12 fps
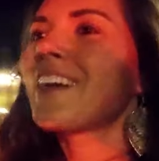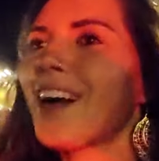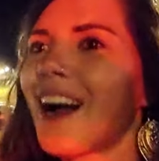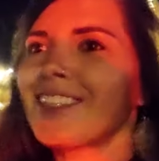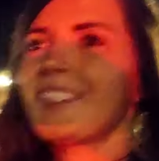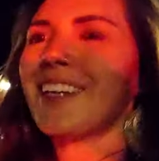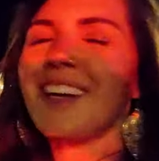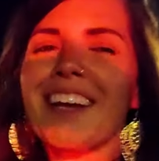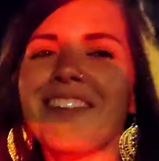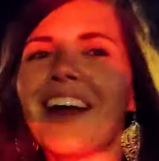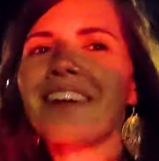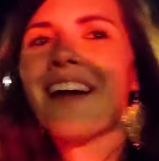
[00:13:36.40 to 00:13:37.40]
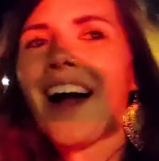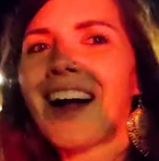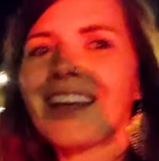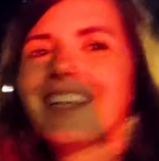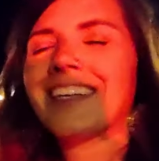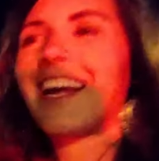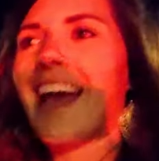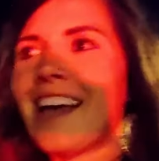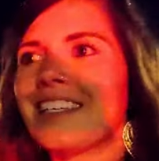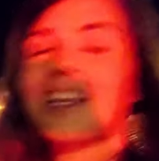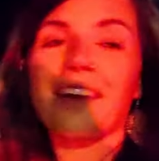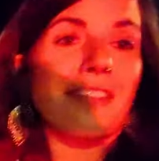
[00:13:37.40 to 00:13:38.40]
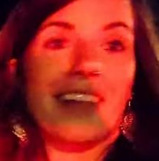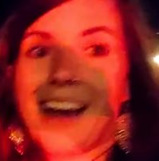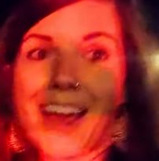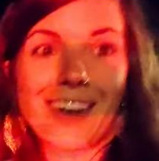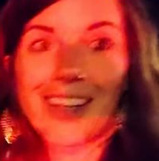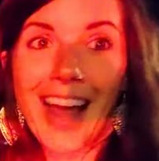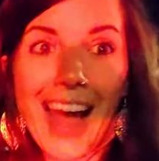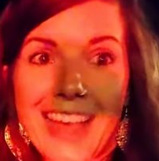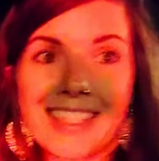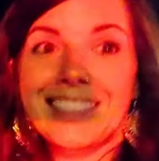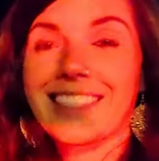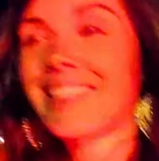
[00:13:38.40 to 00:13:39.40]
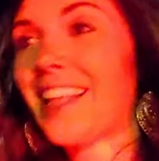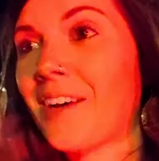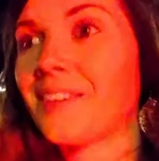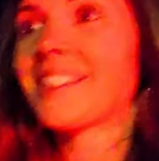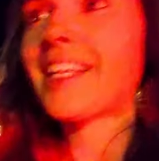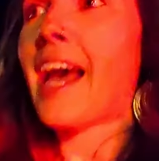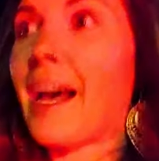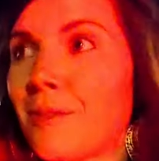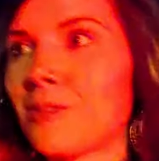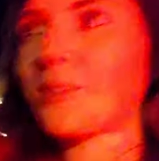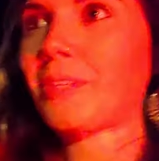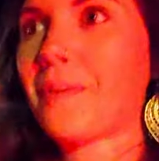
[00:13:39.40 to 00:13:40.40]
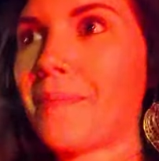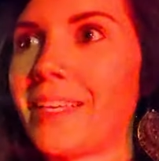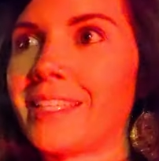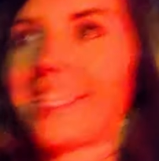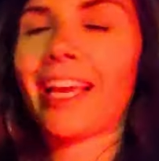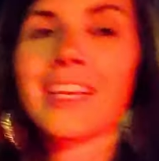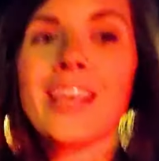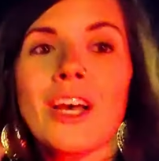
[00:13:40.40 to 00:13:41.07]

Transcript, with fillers: concert in Red Rock, and definitely not our last. That was absolutely amazing.